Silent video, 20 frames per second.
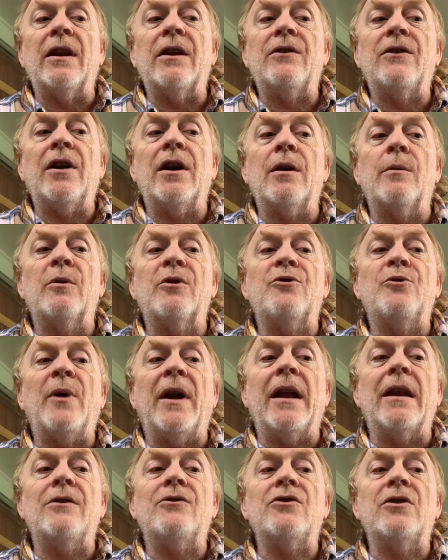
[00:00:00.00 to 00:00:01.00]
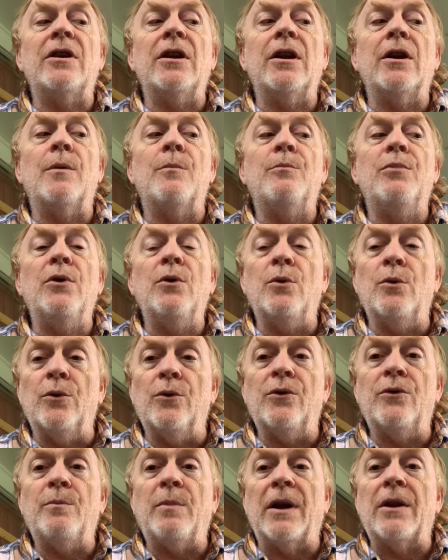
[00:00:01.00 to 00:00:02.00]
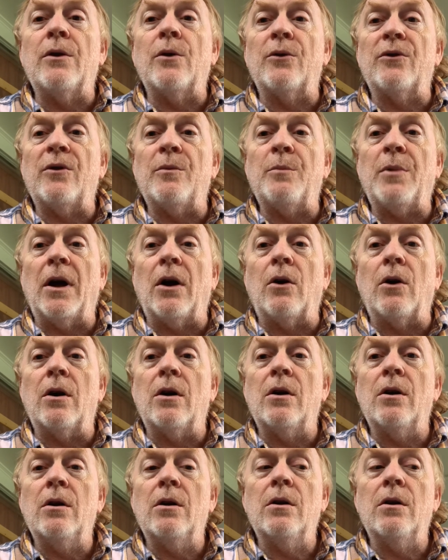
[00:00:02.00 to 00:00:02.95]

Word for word: a terrible tragedy abused by those in power.